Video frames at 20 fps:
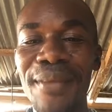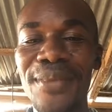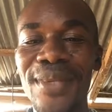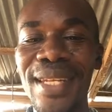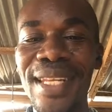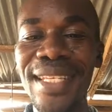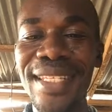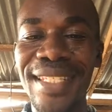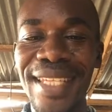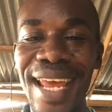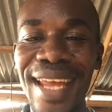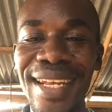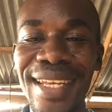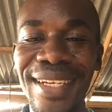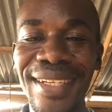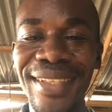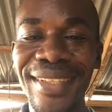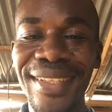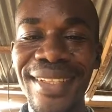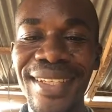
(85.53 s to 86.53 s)
to this
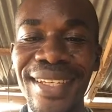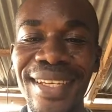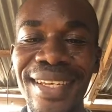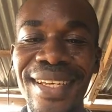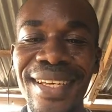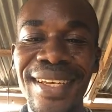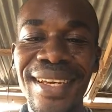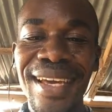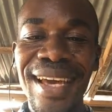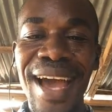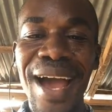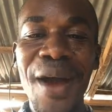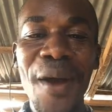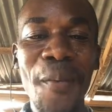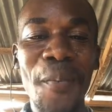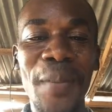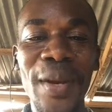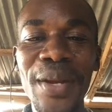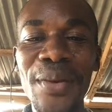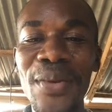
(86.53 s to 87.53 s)
channel, I'll
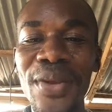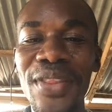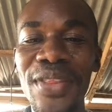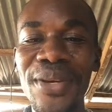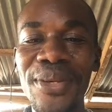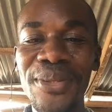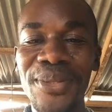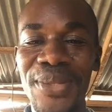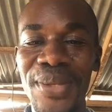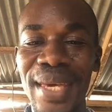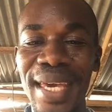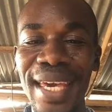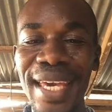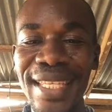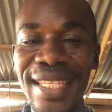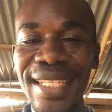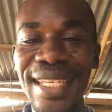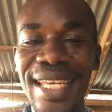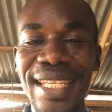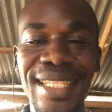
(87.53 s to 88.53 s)
plead with you to
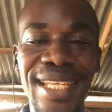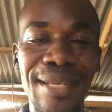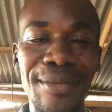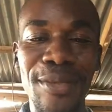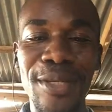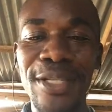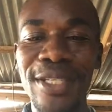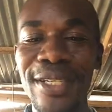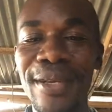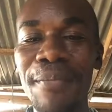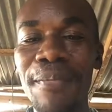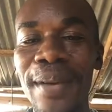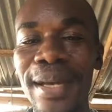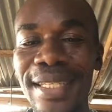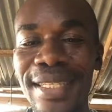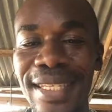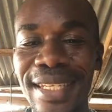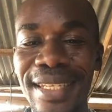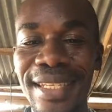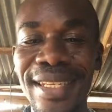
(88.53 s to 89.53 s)
hit the subscription
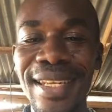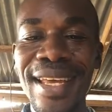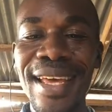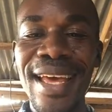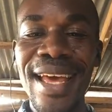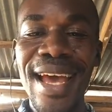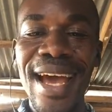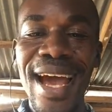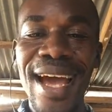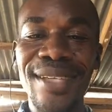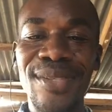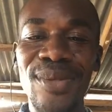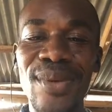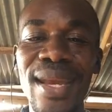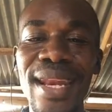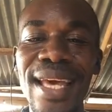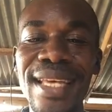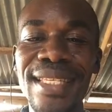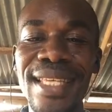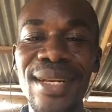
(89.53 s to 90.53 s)
button as
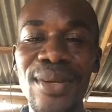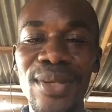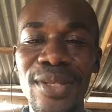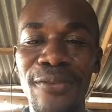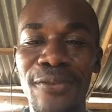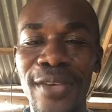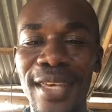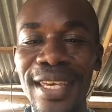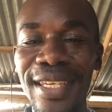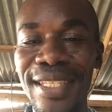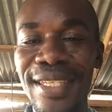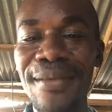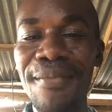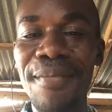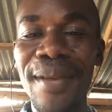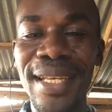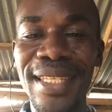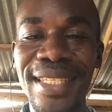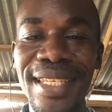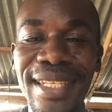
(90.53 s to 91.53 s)
well as the notification
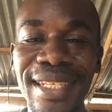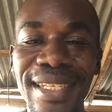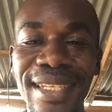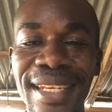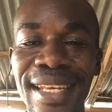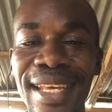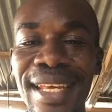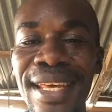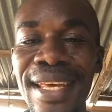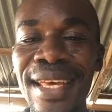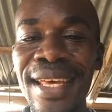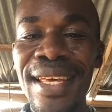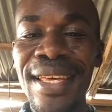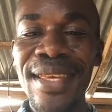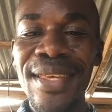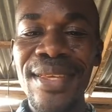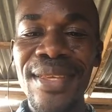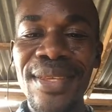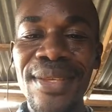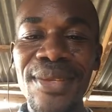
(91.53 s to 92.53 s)
button.
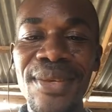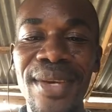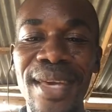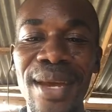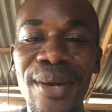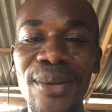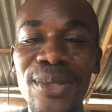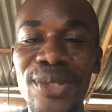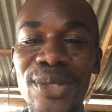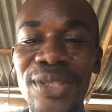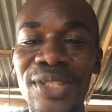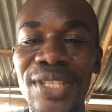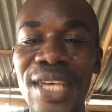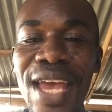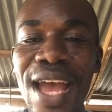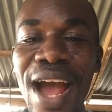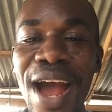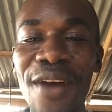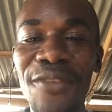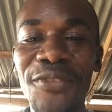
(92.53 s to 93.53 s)
You can also
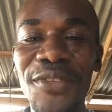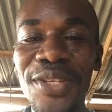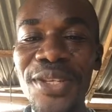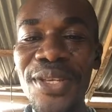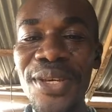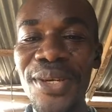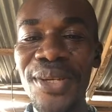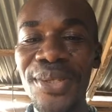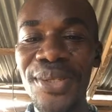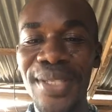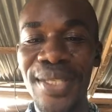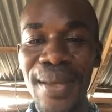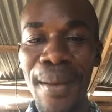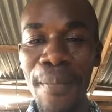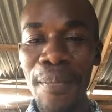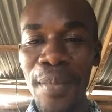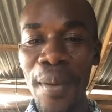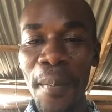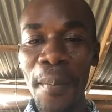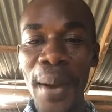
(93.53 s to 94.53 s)
share our videos,
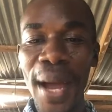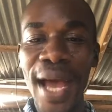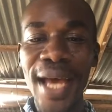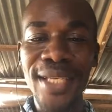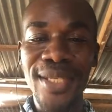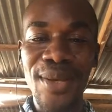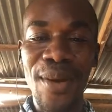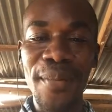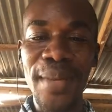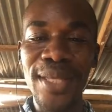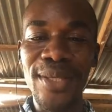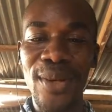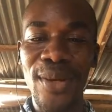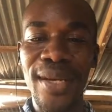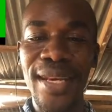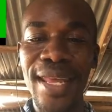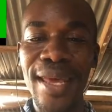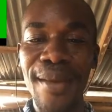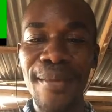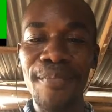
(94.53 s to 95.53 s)
pass comment
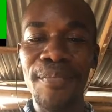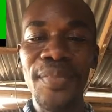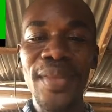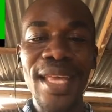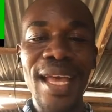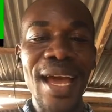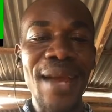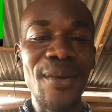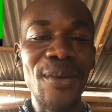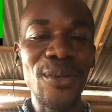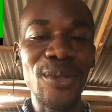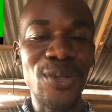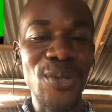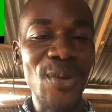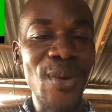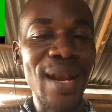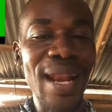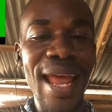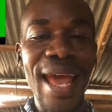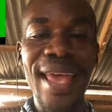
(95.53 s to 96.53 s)
on them, and also
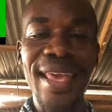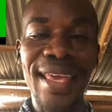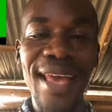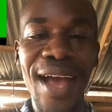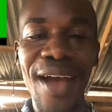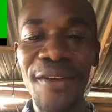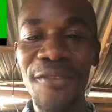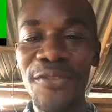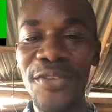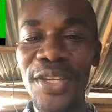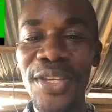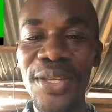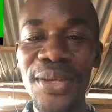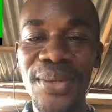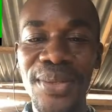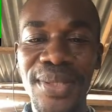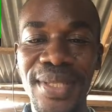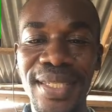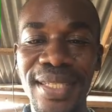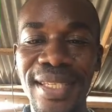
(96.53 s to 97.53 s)
like our
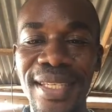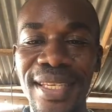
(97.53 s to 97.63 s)
videos.